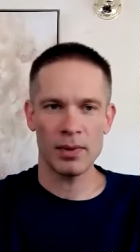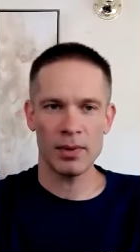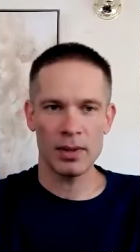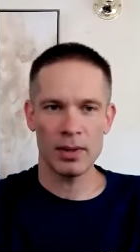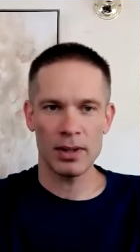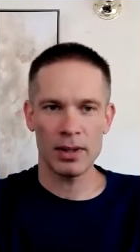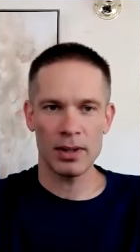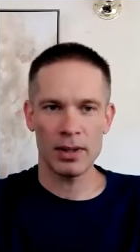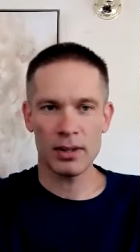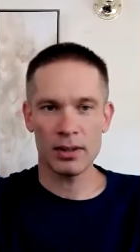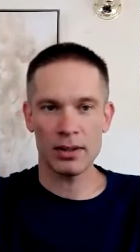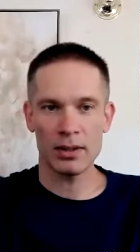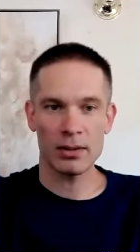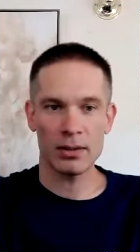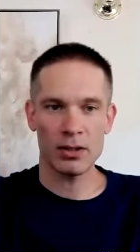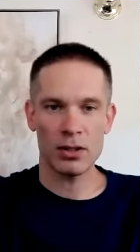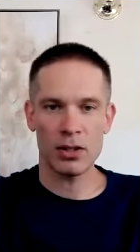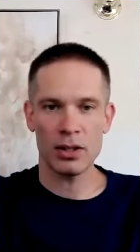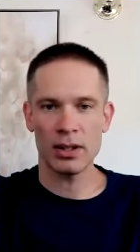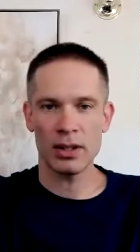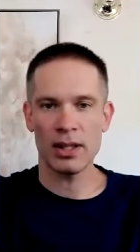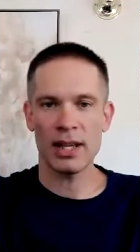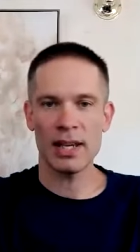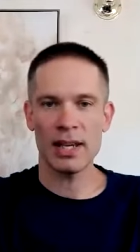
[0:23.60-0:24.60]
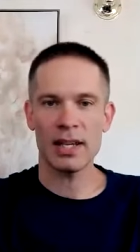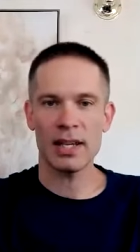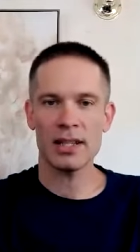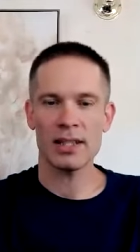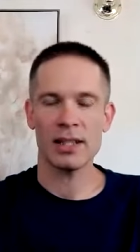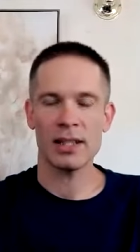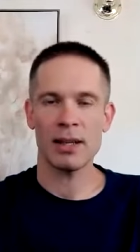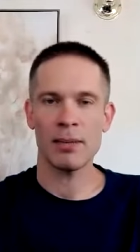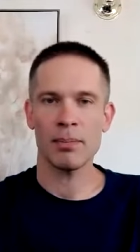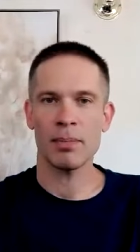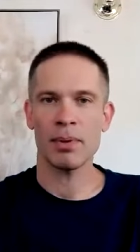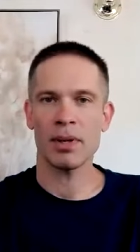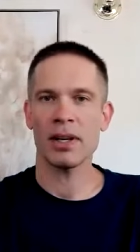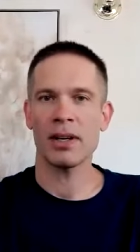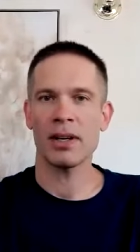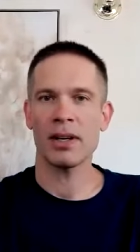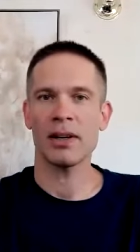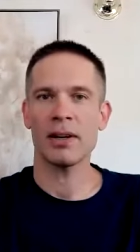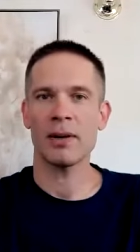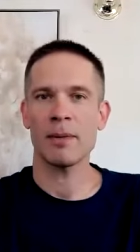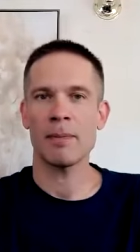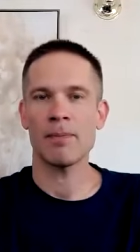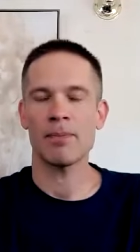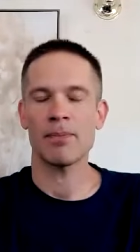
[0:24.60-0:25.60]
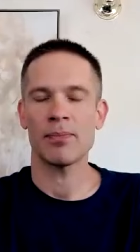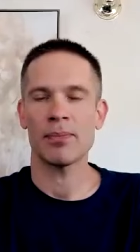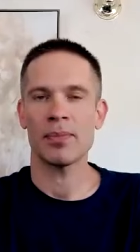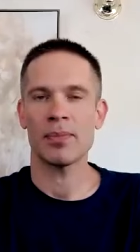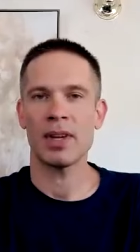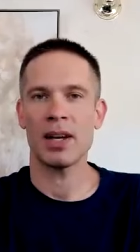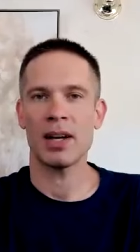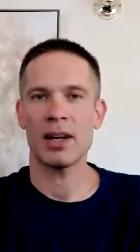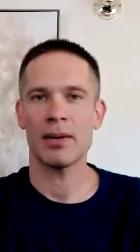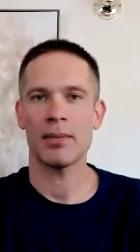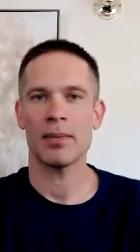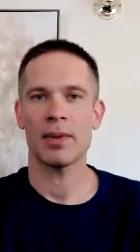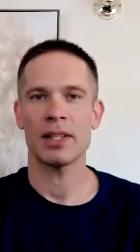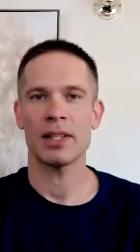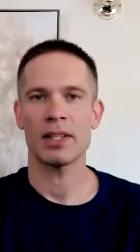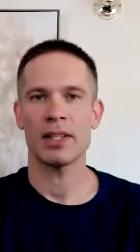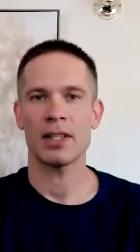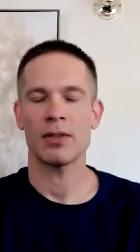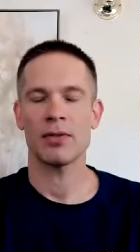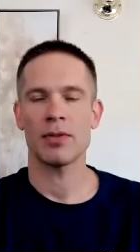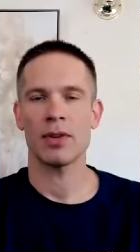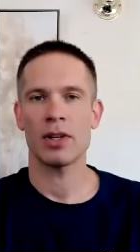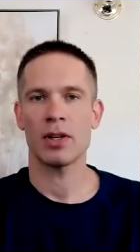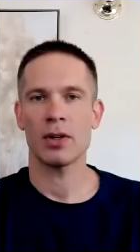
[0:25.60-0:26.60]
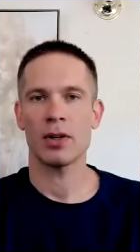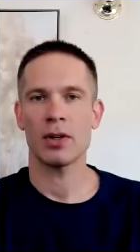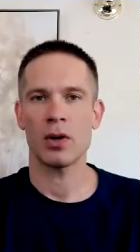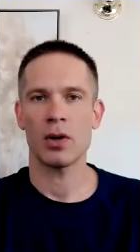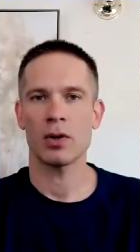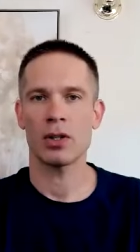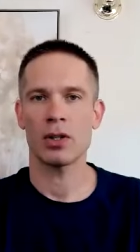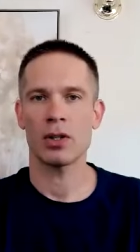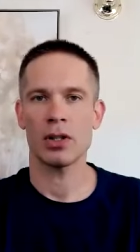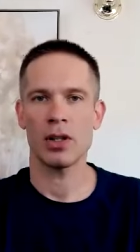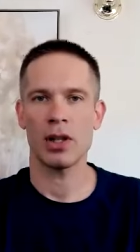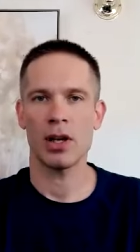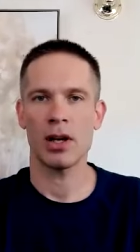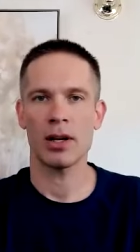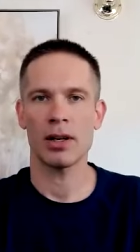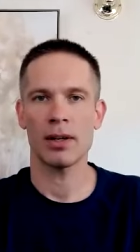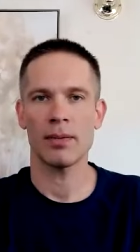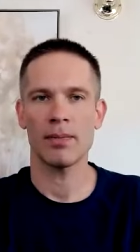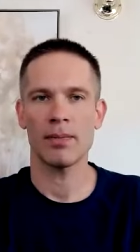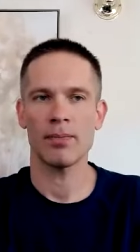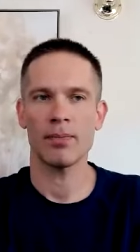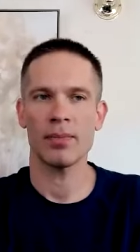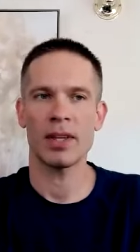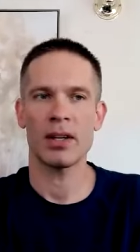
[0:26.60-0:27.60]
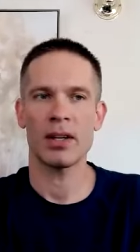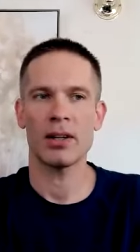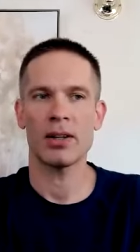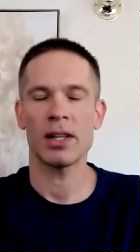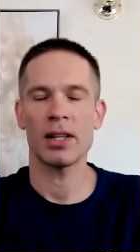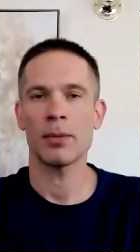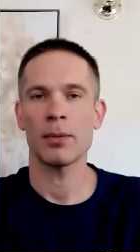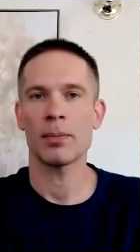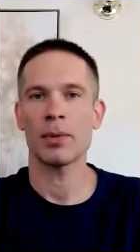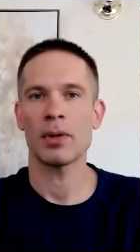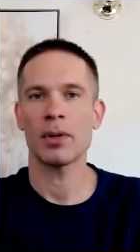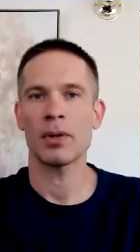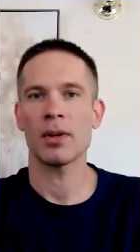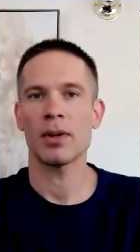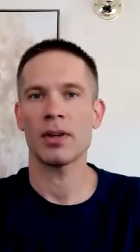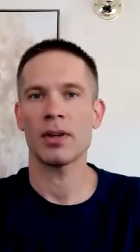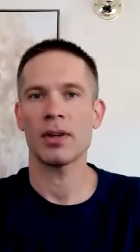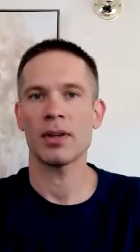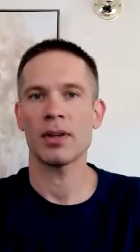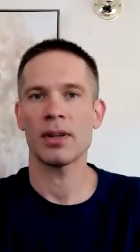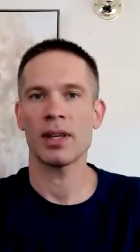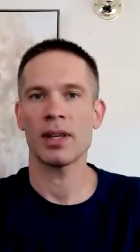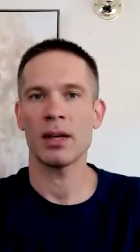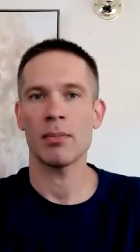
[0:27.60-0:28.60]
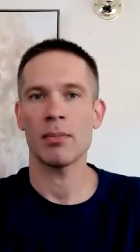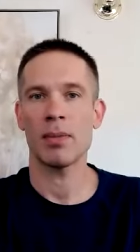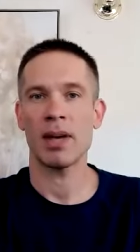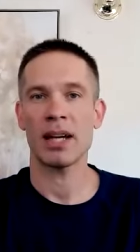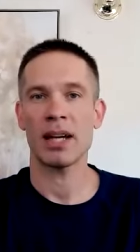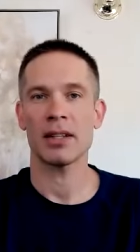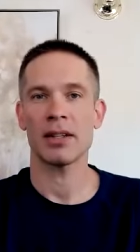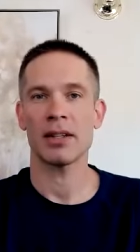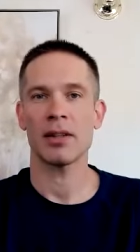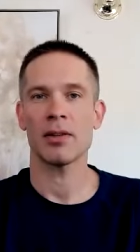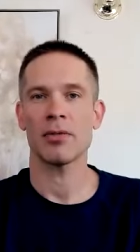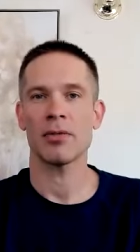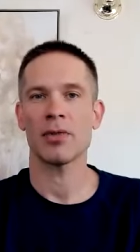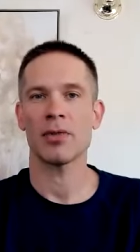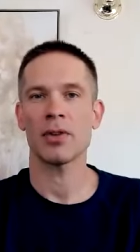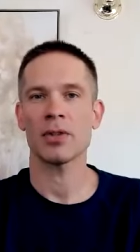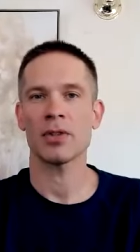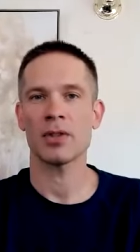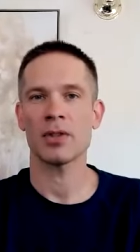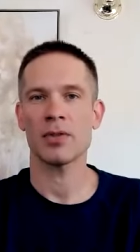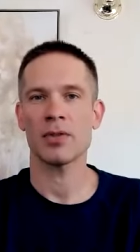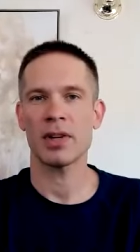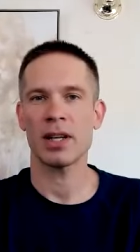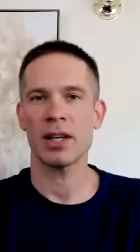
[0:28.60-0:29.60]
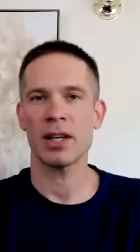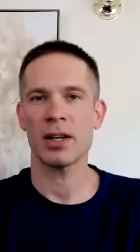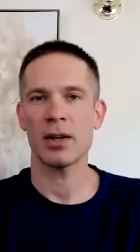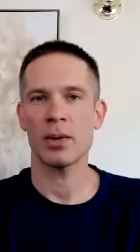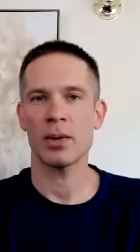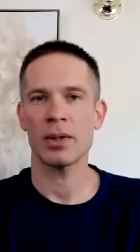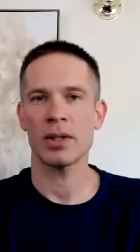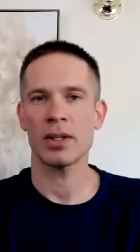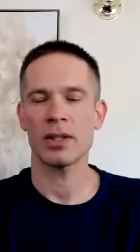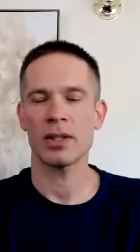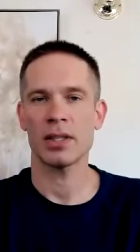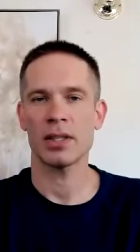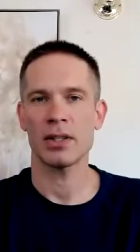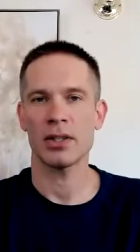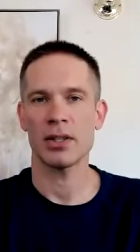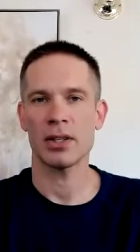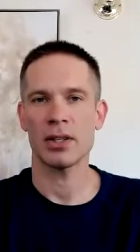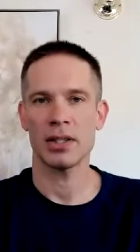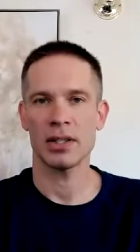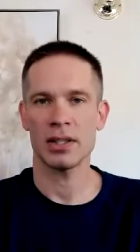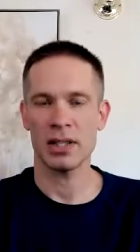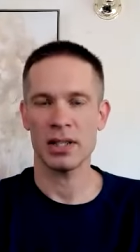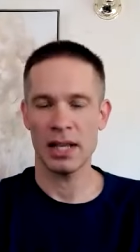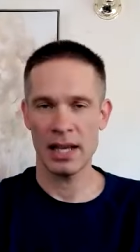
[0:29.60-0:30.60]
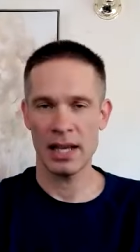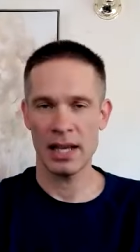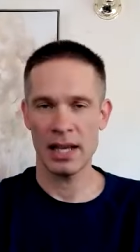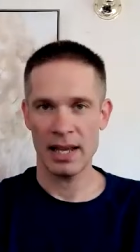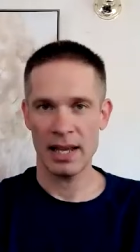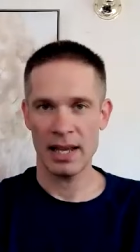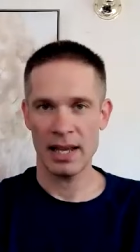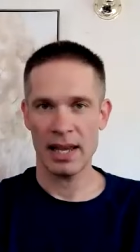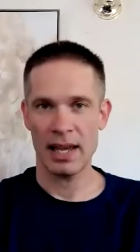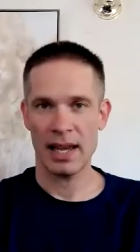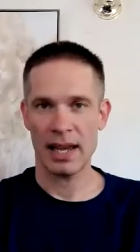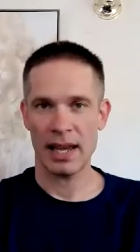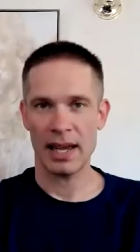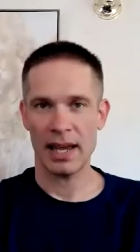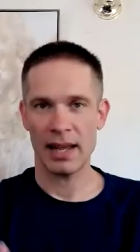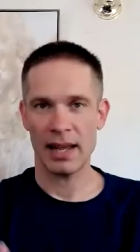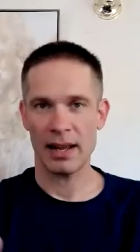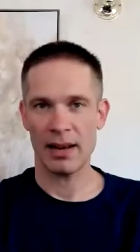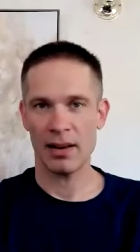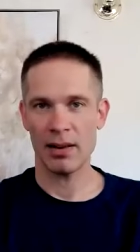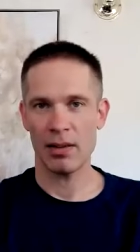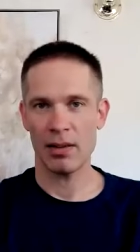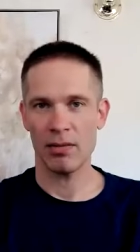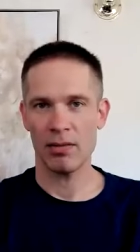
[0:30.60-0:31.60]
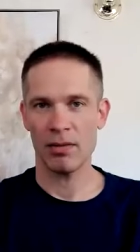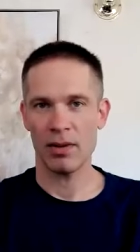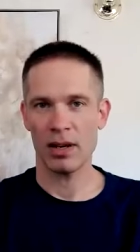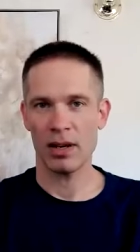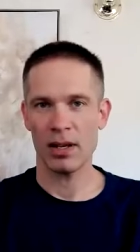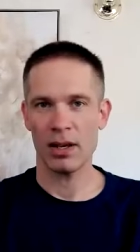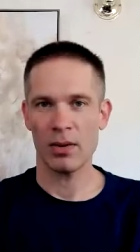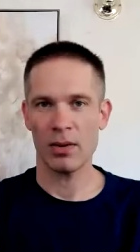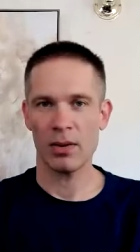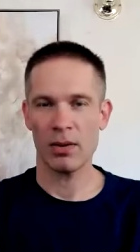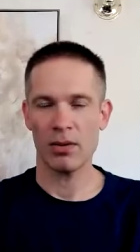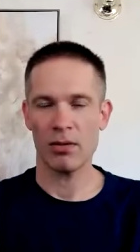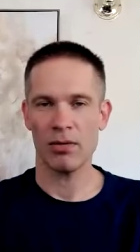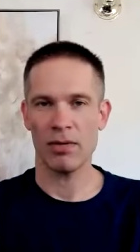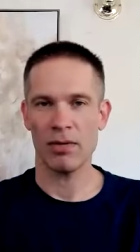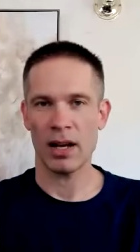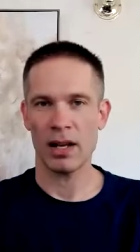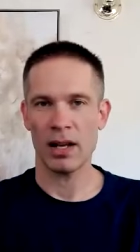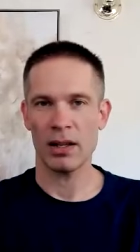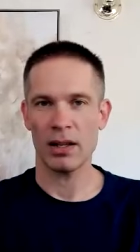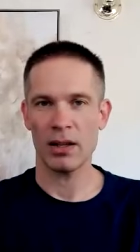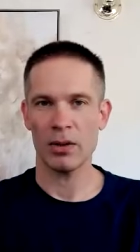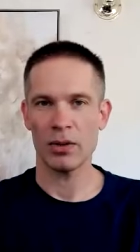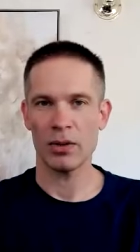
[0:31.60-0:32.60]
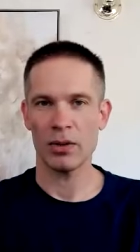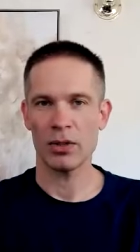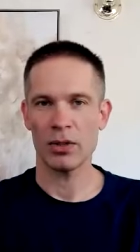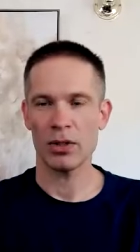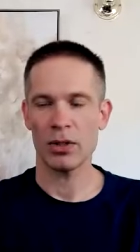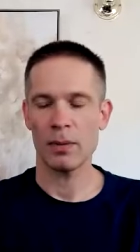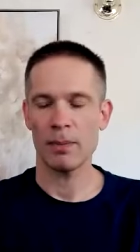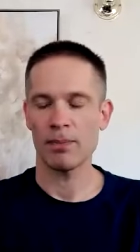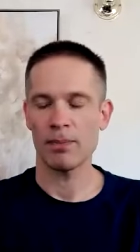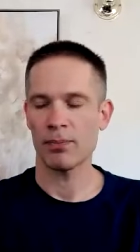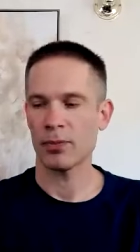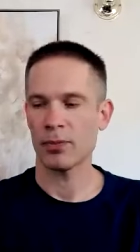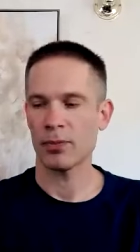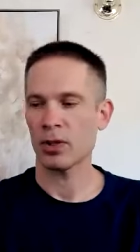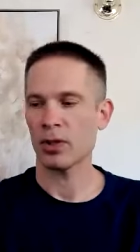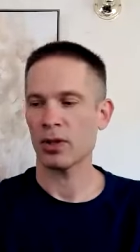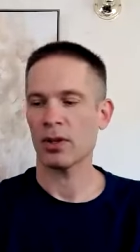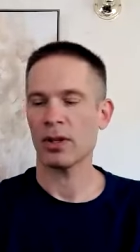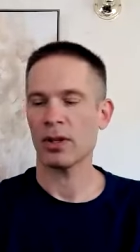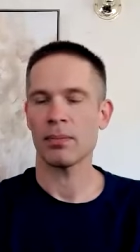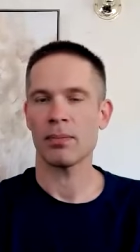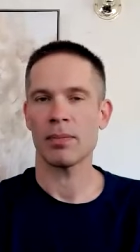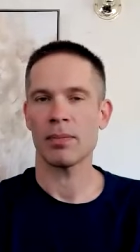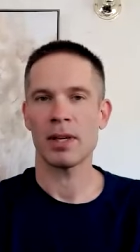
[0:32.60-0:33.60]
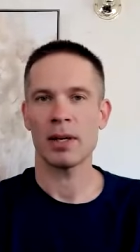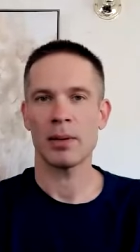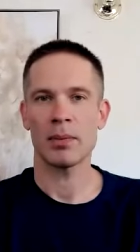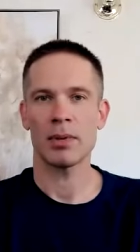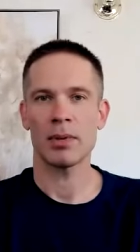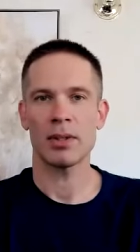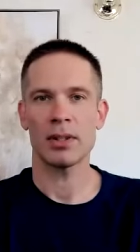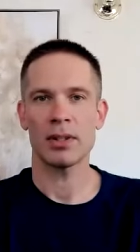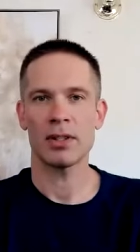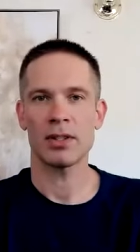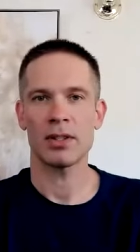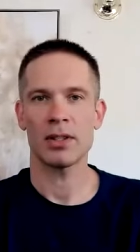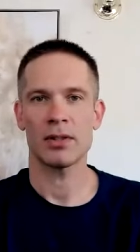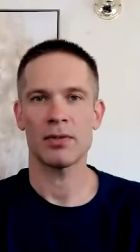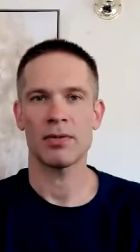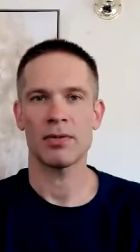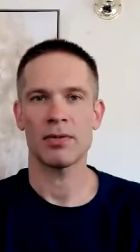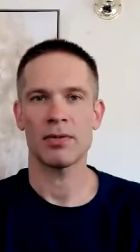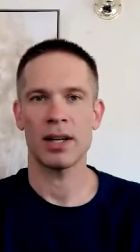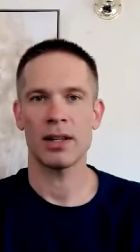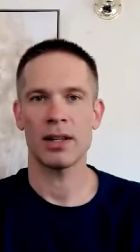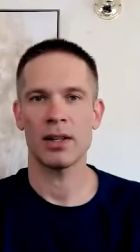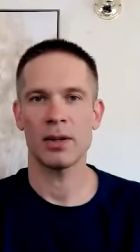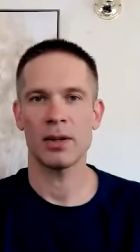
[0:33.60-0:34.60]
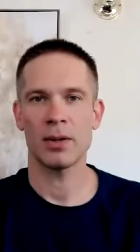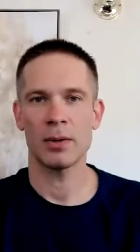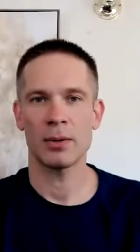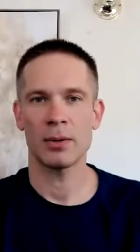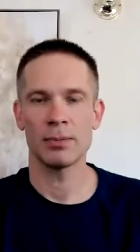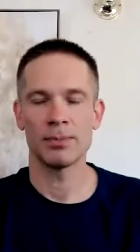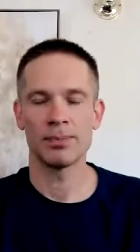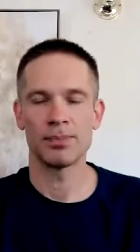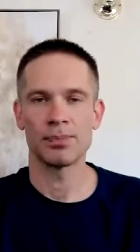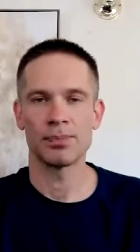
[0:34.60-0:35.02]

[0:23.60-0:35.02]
little links up here as this video goes along that'll help you to get back to the first video in the series and the video that follows. So you'll be able to just follow